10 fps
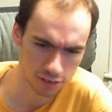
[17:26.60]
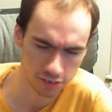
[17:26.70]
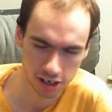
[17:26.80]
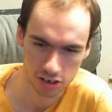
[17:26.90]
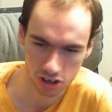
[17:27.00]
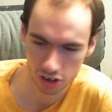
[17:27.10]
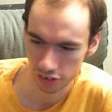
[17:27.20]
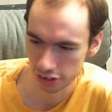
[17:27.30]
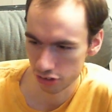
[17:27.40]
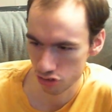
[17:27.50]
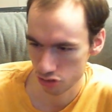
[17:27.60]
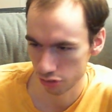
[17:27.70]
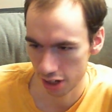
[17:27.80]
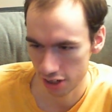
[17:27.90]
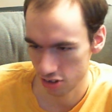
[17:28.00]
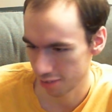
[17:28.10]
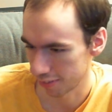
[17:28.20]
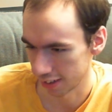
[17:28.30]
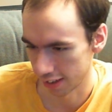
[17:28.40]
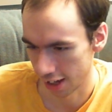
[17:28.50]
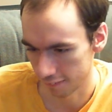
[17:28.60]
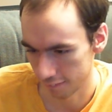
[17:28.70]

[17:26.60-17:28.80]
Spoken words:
that I saw in the liquor store today, something like that.